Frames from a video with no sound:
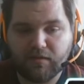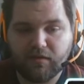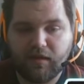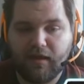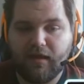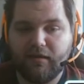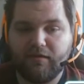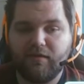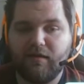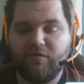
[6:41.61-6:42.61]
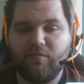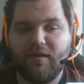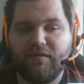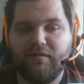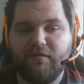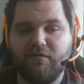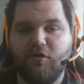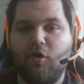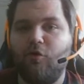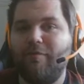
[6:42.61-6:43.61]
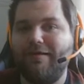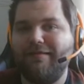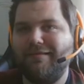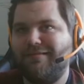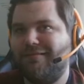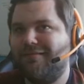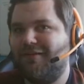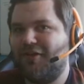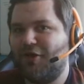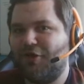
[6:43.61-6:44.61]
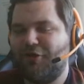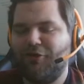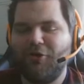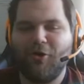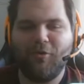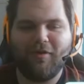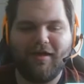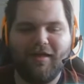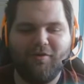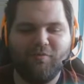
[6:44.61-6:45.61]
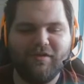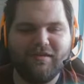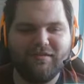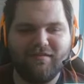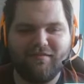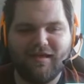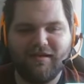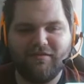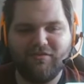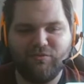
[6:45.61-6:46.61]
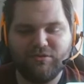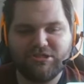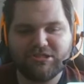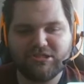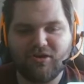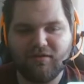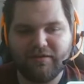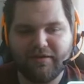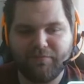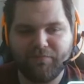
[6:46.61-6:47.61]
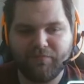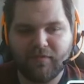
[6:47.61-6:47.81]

And as you might already know, we decided to just call here.